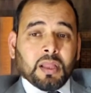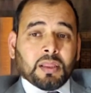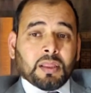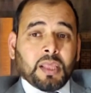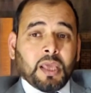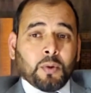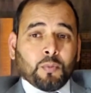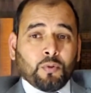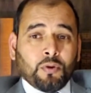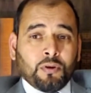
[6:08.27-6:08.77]

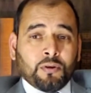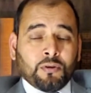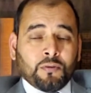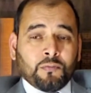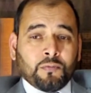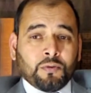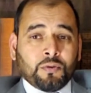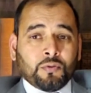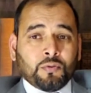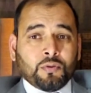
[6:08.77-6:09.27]
They will
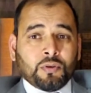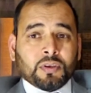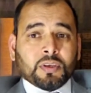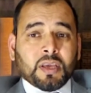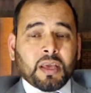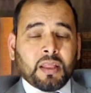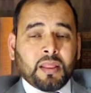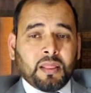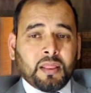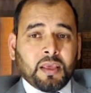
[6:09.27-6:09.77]
review it
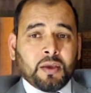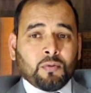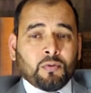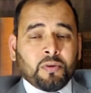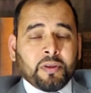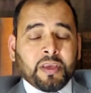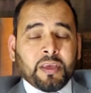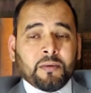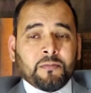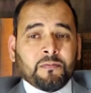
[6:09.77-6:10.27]
and they will
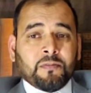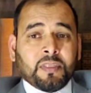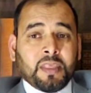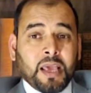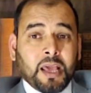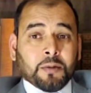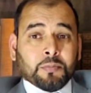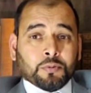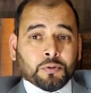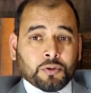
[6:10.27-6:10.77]
give
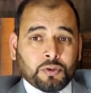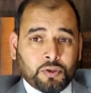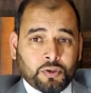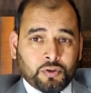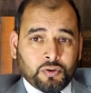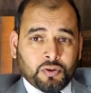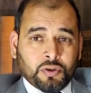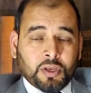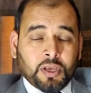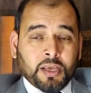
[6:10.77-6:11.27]
their
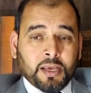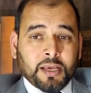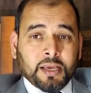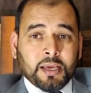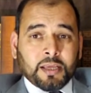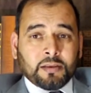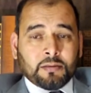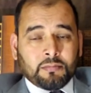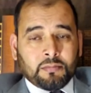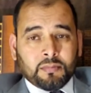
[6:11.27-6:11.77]
position
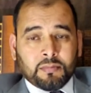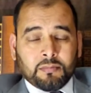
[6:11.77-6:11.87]
again.